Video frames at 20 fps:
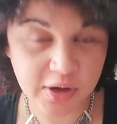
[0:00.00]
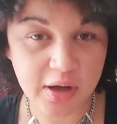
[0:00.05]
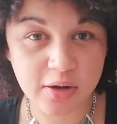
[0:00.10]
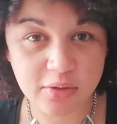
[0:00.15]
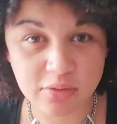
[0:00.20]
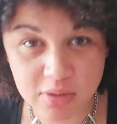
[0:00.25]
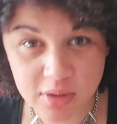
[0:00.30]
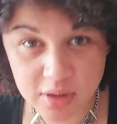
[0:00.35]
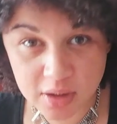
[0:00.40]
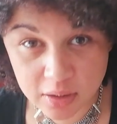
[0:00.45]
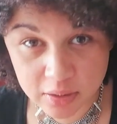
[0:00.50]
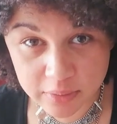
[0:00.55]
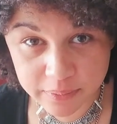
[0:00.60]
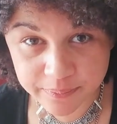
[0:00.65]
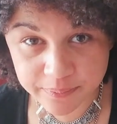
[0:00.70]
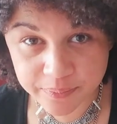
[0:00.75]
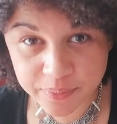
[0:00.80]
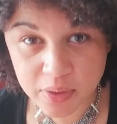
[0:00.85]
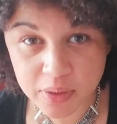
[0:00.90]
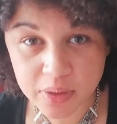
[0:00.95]
out there
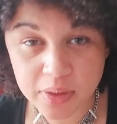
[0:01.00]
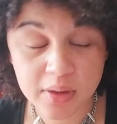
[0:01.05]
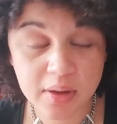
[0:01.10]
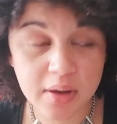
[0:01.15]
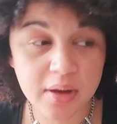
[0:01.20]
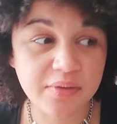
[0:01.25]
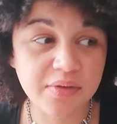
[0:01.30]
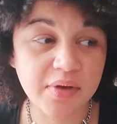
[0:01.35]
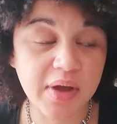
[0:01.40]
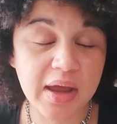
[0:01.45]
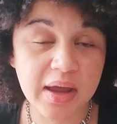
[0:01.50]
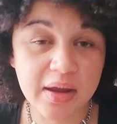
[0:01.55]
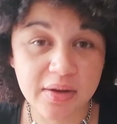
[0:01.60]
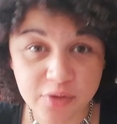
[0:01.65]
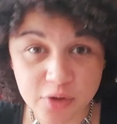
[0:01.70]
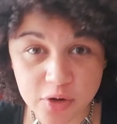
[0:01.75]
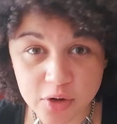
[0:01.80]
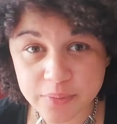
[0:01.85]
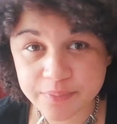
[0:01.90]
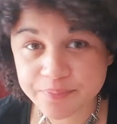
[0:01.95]
have
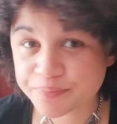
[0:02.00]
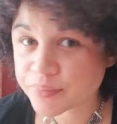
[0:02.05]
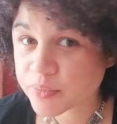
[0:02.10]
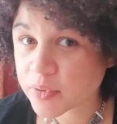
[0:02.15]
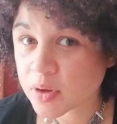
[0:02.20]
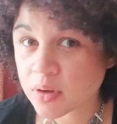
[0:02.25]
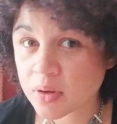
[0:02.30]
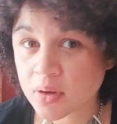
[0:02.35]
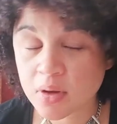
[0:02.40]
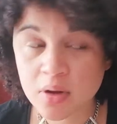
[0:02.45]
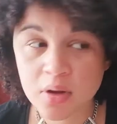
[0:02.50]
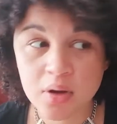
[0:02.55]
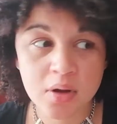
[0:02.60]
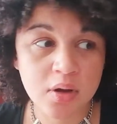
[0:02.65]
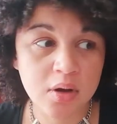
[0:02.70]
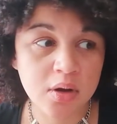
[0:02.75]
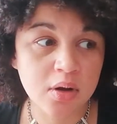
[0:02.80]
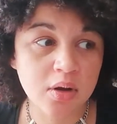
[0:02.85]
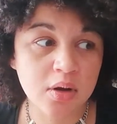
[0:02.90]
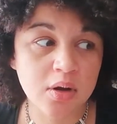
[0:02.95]
ever
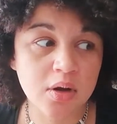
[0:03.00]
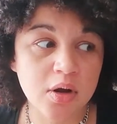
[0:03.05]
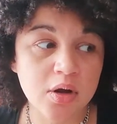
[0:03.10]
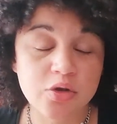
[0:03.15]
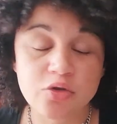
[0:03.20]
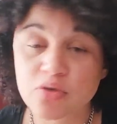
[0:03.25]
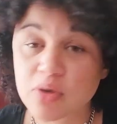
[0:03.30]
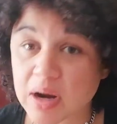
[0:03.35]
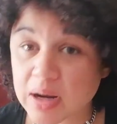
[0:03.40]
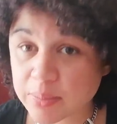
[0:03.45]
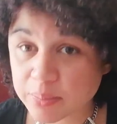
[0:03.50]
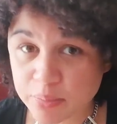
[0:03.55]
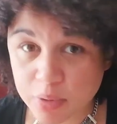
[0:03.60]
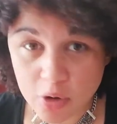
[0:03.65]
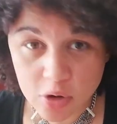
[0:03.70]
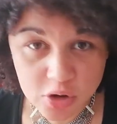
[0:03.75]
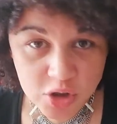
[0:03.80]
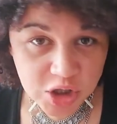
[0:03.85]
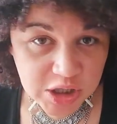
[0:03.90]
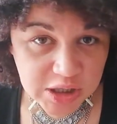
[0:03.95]
drank
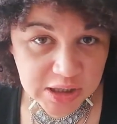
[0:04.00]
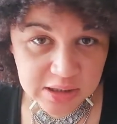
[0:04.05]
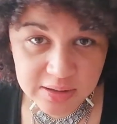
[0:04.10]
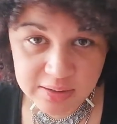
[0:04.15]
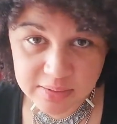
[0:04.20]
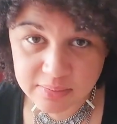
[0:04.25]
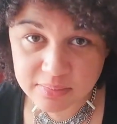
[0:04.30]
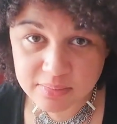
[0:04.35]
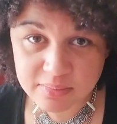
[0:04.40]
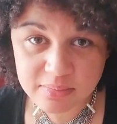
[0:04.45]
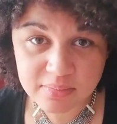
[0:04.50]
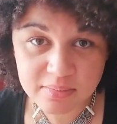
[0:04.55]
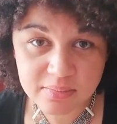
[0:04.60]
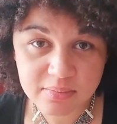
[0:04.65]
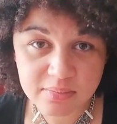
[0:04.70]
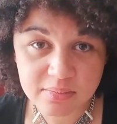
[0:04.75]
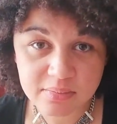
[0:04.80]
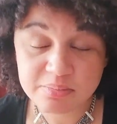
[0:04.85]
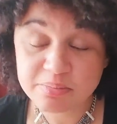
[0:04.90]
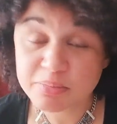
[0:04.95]
poachine,
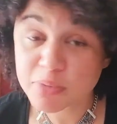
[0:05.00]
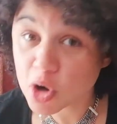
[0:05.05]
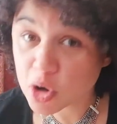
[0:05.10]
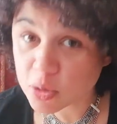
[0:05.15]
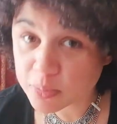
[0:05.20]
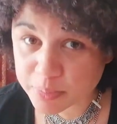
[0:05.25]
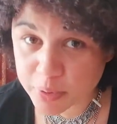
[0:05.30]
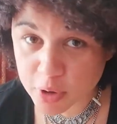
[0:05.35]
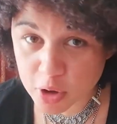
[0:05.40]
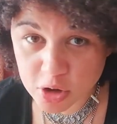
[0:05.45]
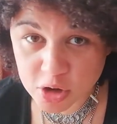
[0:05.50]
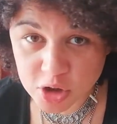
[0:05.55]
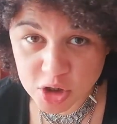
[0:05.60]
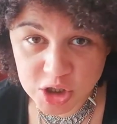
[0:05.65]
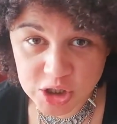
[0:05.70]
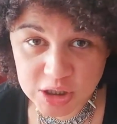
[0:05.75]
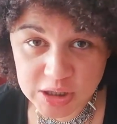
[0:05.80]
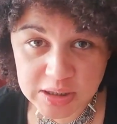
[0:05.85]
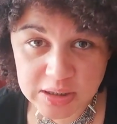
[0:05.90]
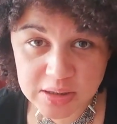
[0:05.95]
bought
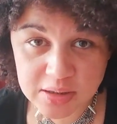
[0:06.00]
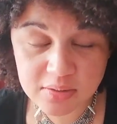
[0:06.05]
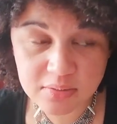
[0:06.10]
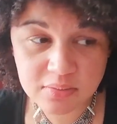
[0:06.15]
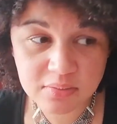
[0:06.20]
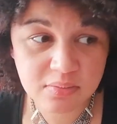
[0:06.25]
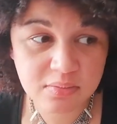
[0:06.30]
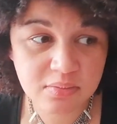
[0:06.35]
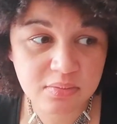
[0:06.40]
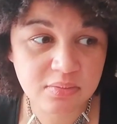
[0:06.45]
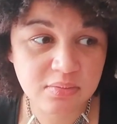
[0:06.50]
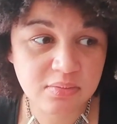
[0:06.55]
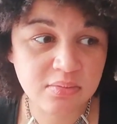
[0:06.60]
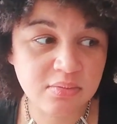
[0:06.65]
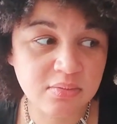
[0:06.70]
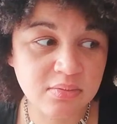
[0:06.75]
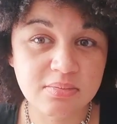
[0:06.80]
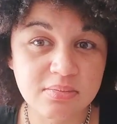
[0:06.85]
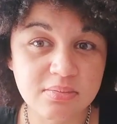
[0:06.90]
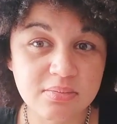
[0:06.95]
poachine.
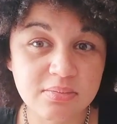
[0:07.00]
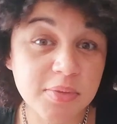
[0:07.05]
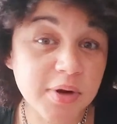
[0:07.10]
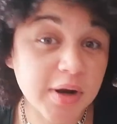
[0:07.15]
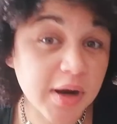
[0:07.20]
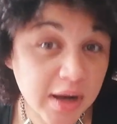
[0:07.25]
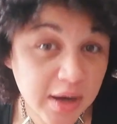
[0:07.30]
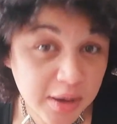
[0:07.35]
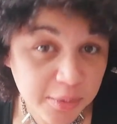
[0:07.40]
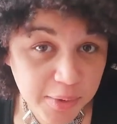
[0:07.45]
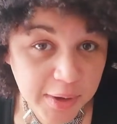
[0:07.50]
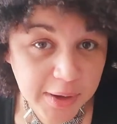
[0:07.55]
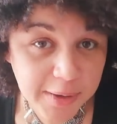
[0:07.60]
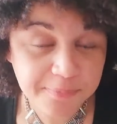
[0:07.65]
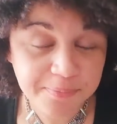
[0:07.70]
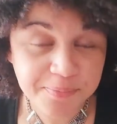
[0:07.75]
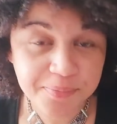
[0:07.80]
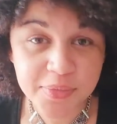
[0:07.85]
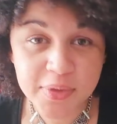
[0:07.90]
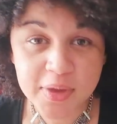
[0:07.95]
But anyway,
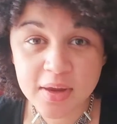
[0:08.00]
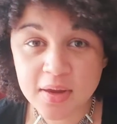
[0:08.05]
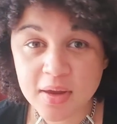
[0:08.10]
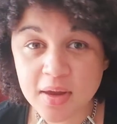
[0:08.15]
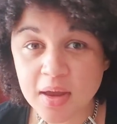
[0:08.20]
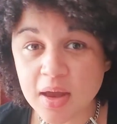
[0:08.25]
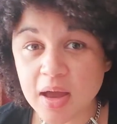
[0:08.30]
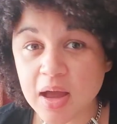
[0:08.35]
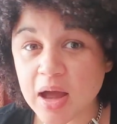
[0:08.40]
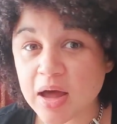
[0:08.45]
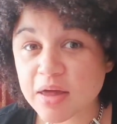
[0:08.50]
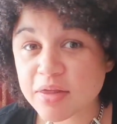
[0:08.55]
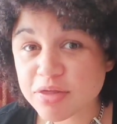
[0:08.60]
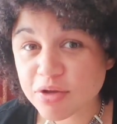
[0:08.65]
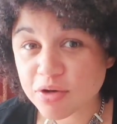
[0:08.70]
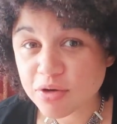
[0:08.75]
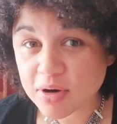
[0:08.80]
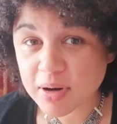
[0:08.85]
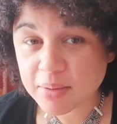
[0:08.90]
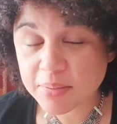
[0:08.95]
I
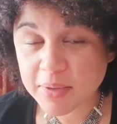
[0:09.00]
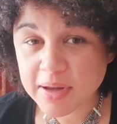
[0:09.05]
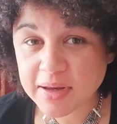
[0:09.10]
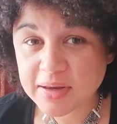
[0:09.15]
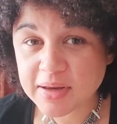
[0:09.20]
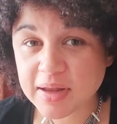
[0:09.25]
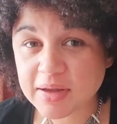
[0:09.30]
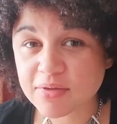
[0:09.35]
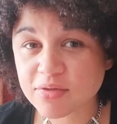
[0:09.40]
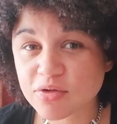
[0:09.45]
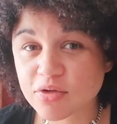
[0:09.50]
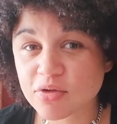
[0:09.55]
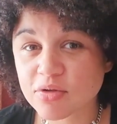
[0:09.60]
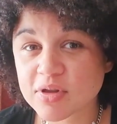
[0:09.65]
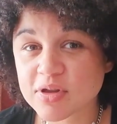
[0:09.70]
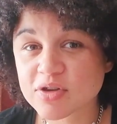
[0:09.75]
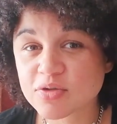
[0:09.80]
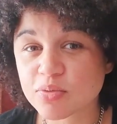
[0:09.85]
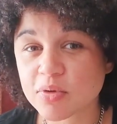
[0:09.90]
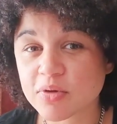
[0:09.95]
thought I might do
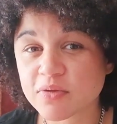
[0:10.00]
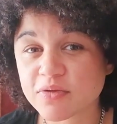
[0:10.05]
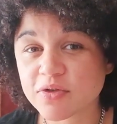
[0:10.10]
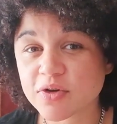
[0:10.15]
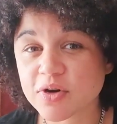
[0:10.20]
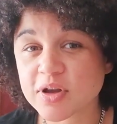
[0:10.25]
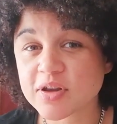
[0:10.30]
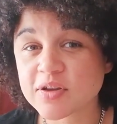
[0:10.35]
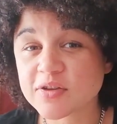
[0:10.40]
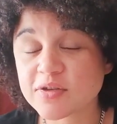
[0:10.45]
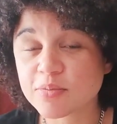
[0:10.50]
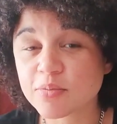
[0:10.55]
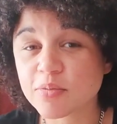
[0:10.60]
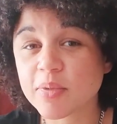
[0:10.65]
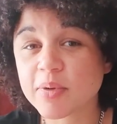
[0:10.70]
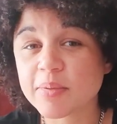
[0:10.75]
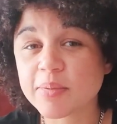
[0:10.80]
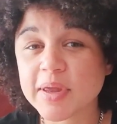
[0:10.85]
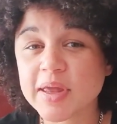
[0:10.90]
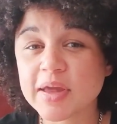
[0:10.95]
this one for you and
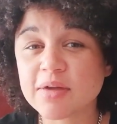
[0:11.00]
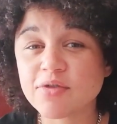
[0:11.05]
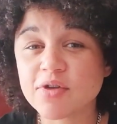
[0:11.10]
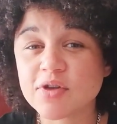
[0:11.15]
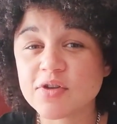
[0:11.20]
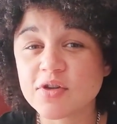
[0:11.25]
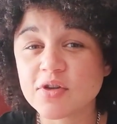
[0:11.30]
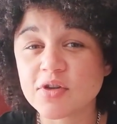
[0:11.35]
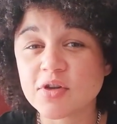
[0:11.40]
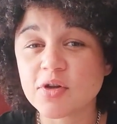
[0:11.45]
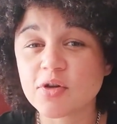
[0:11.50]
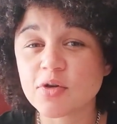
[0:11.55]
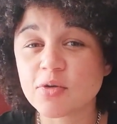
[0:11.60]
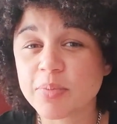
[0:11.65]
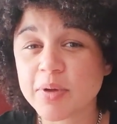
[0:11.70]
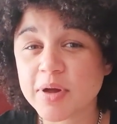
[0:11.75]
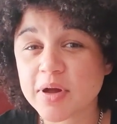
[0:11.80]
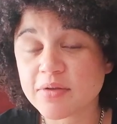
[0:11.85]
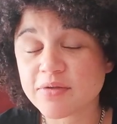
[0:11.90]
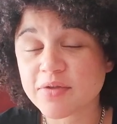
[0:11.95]
maybe give you a little
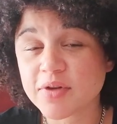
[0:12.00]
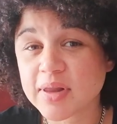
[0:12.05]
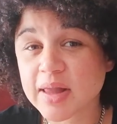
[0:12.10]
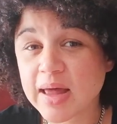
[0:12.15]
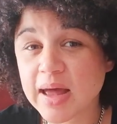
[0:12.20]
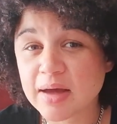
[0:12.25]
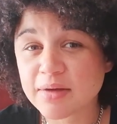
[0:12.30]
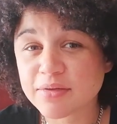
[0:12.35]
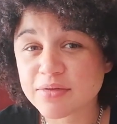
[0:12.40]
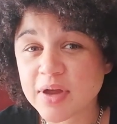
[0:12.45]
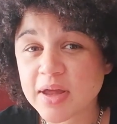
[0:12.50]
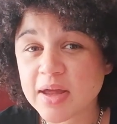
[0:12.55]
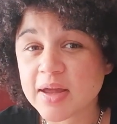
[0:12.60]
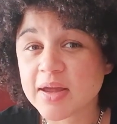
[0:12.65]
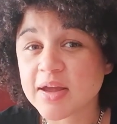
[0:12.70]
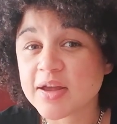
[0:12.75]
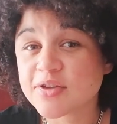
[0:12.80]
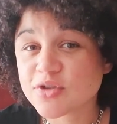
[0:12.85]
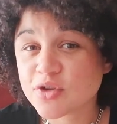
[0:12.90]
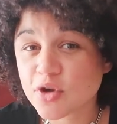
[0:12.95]
bit of a laugh.
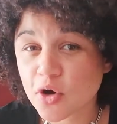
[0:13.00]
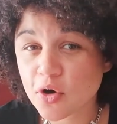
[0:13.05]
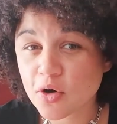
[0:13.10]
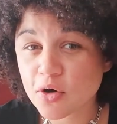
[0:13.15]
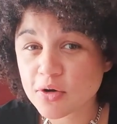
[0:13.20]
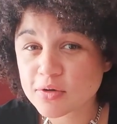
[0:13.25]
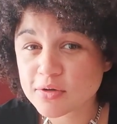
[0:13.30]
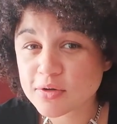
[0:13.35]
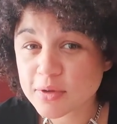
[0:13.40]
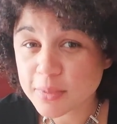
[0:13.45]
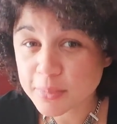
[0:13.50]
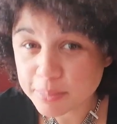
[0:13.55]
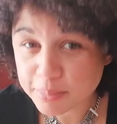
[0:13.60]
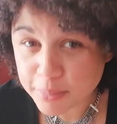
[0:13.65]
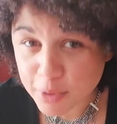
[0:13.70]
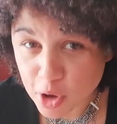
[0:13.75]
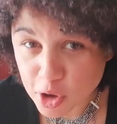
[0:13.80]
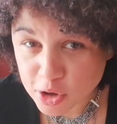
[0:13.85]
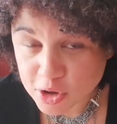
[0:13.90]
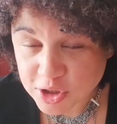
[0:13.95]
It's called
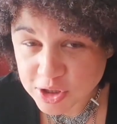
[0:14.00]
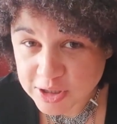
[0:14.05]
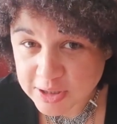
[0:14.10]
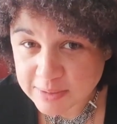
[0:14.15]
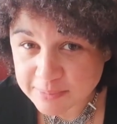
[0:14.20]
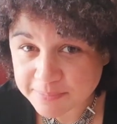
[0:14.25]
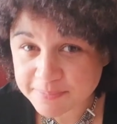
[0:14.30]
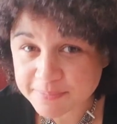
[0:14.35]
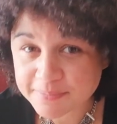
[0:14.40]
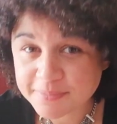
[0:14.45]
Poaching,